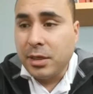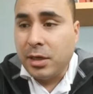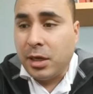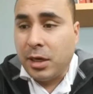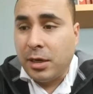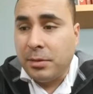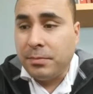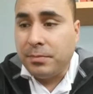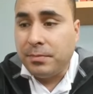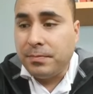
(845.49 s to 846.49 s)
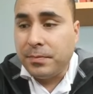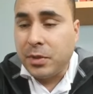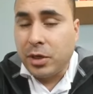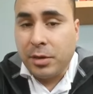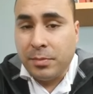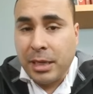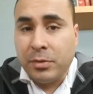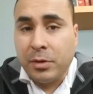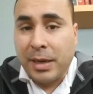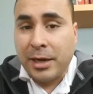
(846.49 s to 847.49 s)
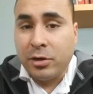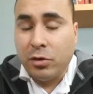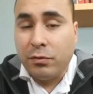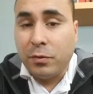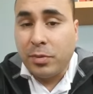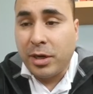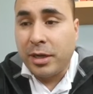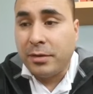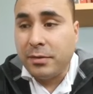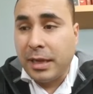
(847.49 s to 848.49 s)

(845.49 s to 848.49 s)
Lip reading: you're going to be able to buy your loaf of bread.